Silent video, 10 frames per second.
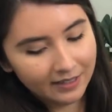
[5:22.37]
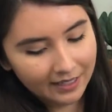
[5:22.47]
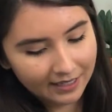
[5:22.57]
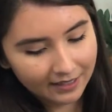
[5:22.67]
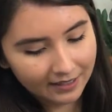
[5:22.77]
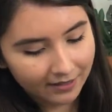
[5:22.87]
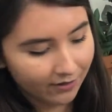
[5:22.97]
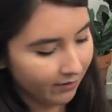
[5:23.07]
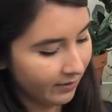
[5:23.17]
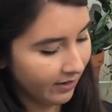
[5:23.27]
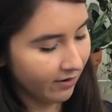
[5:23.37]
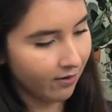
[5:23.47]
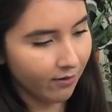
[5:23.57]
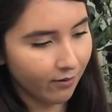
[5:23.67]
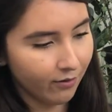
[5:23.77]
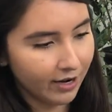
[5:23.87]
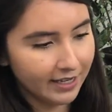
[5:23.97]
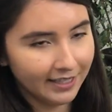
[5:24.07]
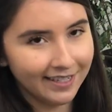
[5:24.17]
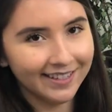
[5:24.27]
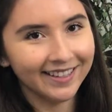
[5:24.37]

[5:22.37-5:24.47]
it gets a little bit crazy.